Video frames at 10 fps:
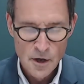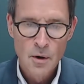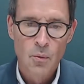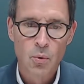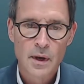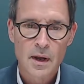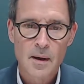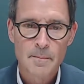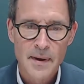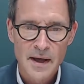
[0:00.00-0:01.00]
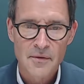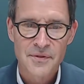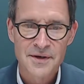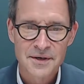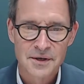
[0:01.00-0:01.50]
What about
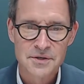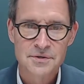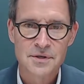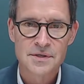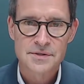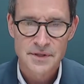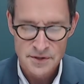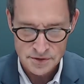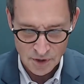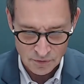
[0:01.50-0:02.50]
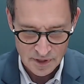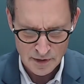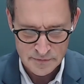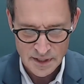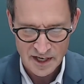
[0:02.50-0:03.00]
the countries that don't
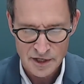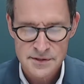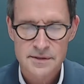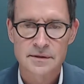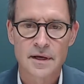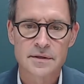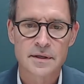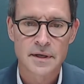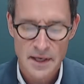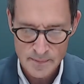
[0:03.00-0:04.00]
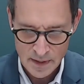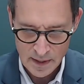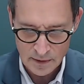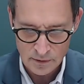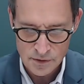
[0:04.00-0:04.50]
have taxes, like the Cayman
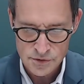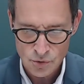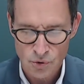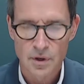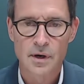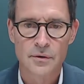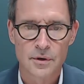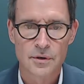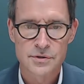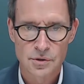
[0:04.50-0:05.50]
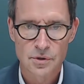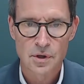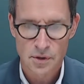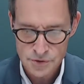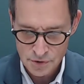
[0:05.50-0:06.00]
Islands or other
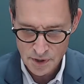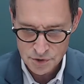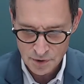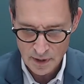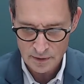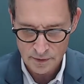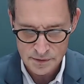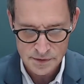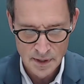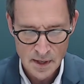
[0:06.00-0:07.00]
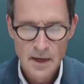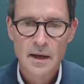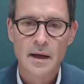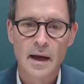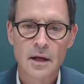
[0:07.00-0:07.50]
so-called treasure islands?
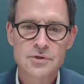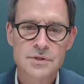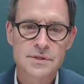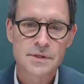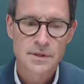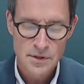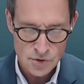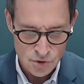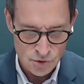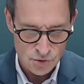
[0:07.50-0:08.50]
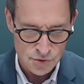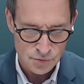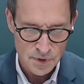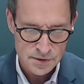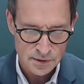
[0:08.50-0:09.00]
Al Jazeera News
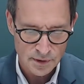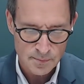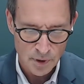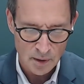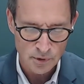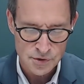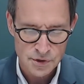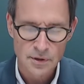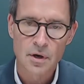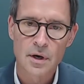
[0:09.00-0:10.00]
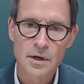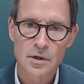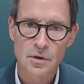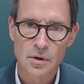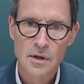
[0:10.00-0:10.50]
recently published an
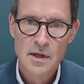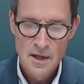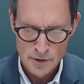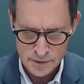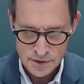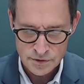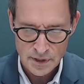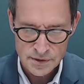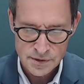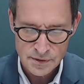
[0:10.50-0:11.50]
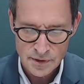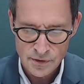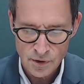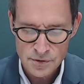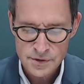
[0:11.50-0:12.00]
article that suggested that
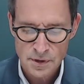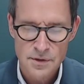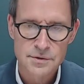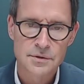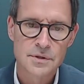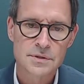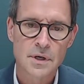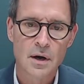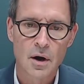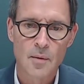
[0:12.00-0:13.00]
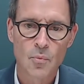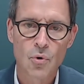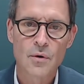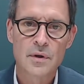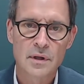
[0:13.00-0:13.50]
those countries are
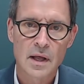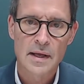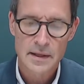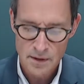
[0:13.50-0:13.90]
more reliant